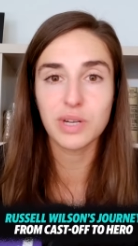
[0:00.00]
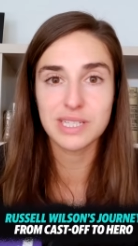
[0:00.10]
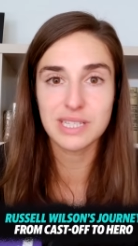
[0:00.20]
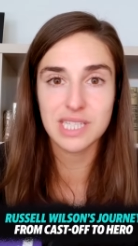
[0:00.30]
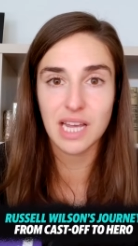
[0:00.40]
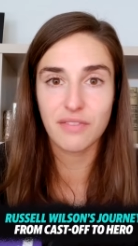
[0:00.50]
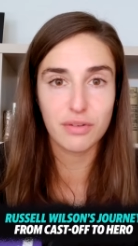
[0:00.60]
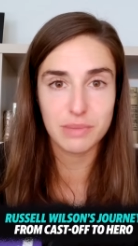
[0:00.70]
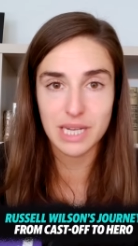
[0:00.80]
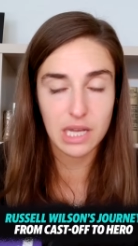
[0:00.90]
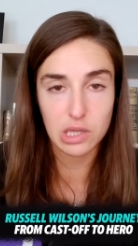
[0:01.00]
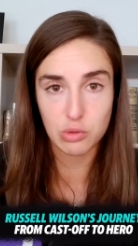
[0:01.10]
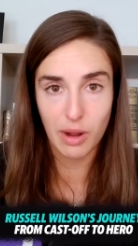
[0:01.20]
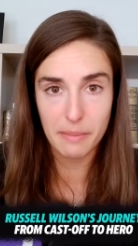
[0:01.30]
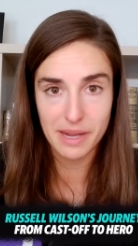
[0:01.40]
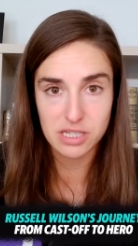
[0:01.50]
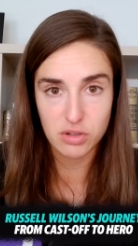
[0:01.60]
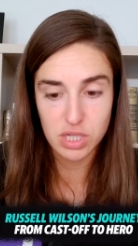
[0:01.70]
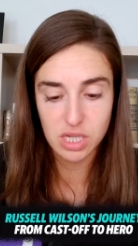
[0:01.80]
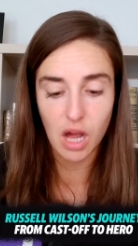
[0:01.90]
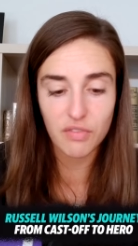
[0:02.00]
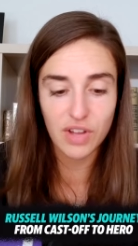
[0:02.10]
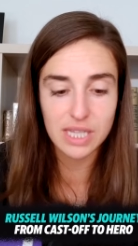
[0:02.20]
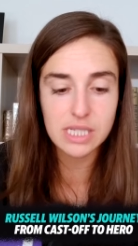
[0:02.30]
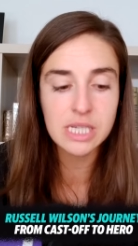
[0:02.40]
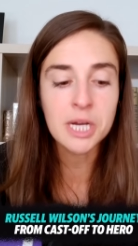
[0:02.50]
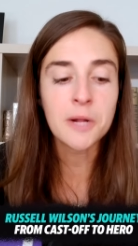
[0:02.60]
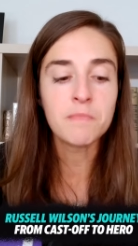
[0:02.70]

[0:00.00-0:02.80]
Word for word: what does it take for me to get on the right page of this offense?